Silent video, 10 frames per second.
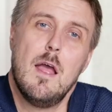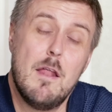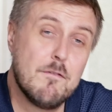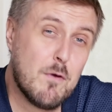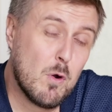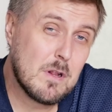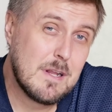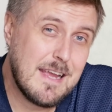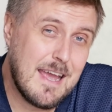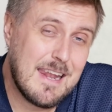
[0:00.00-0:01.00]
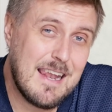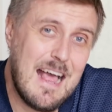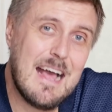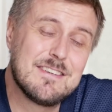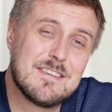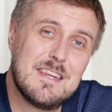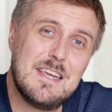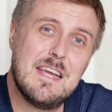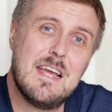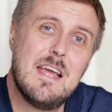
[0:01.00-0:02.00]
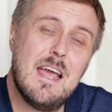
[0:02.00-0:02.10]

And fourthly and lastly,